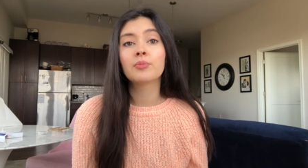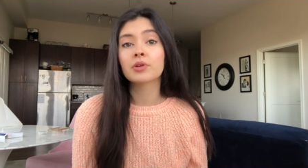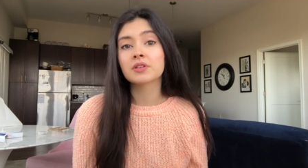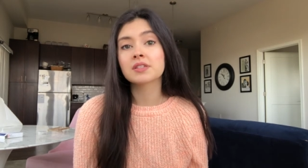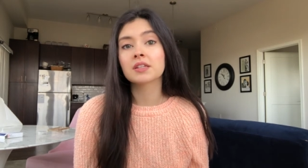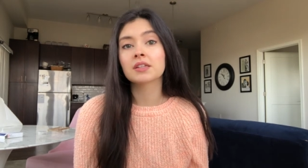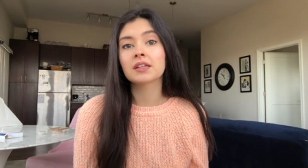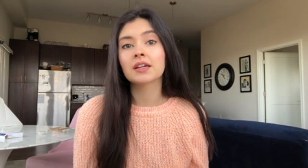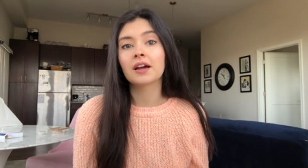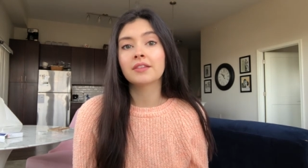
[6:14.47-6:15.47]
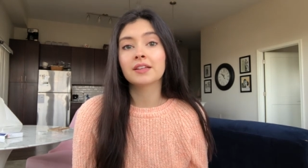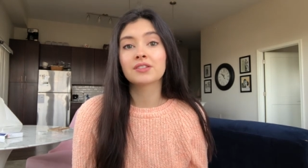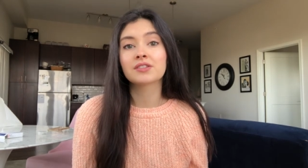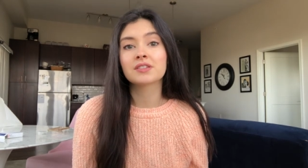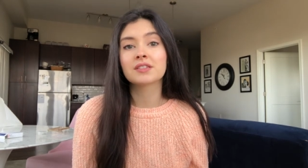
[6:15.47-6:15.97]
Personally, I think
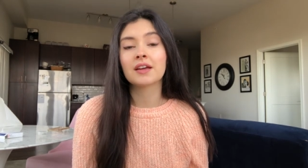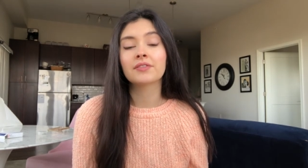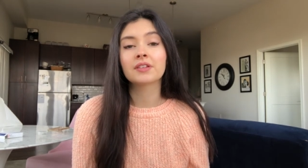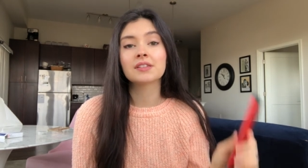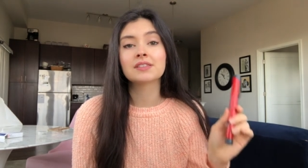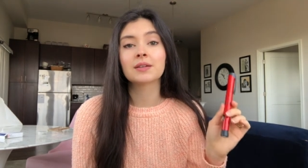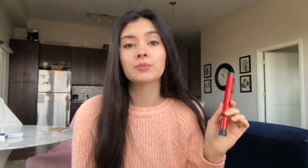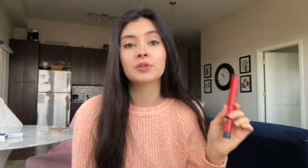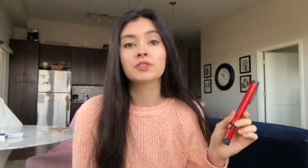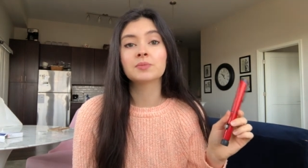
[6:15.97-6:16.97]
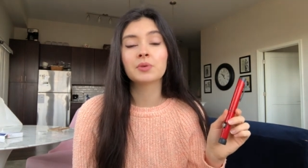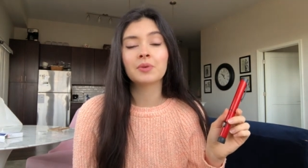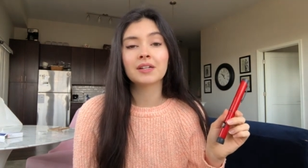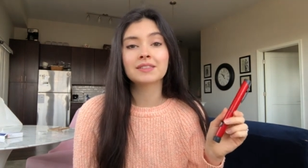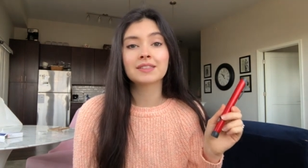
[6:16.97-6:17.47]
there's definitely some reusable
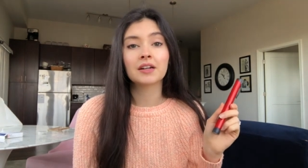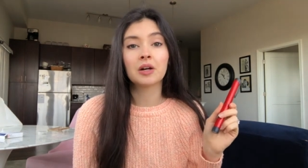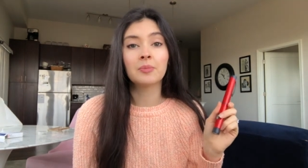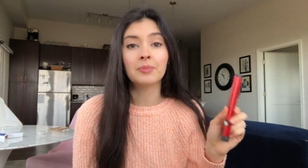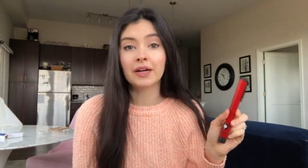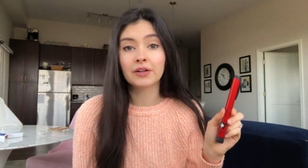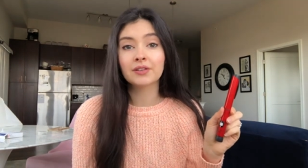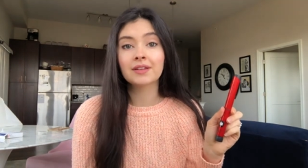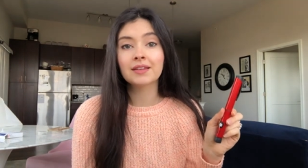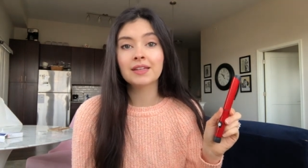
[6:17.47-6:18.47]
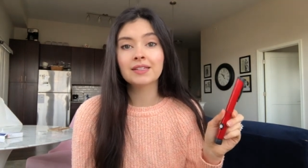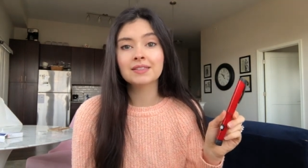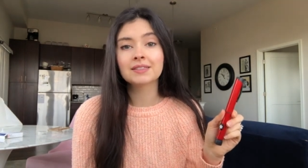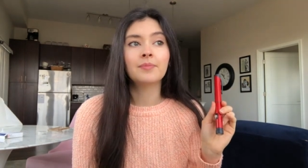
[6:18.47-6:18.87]
ones that are better than this,